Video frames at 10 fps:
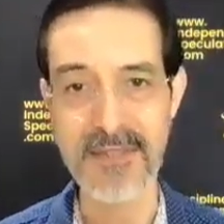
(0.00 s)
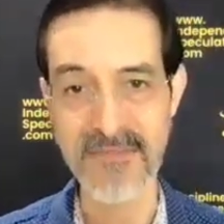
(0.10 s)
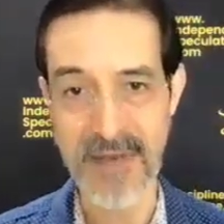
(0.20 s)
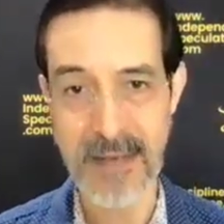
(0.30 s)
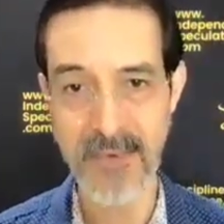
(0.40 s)
So if
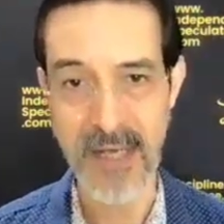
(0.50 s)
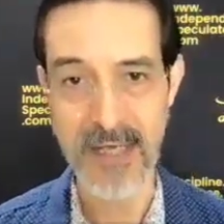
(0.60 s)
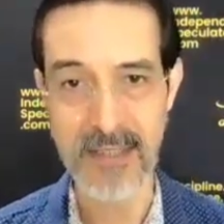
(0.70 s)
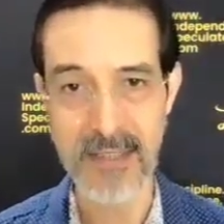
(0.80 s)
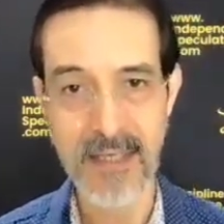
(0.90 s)
I'm
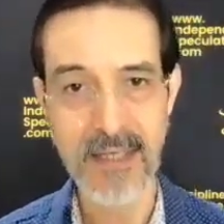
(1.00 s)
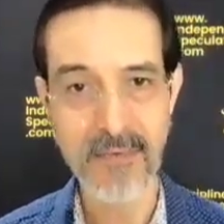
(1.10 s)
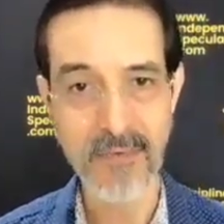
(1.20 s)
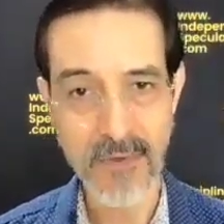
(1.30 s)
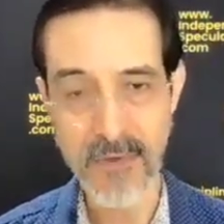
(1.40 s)
right, and
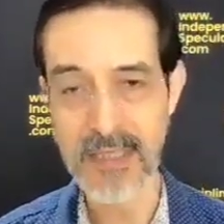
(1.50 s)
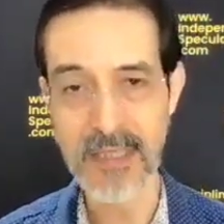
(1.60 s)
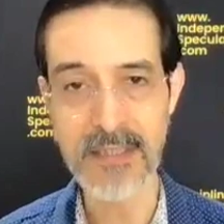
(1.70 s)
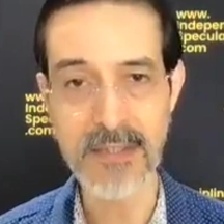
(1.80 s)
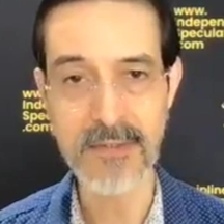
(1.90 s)
we're going
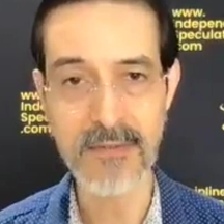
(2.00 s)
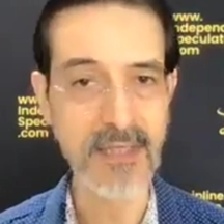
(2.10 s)
into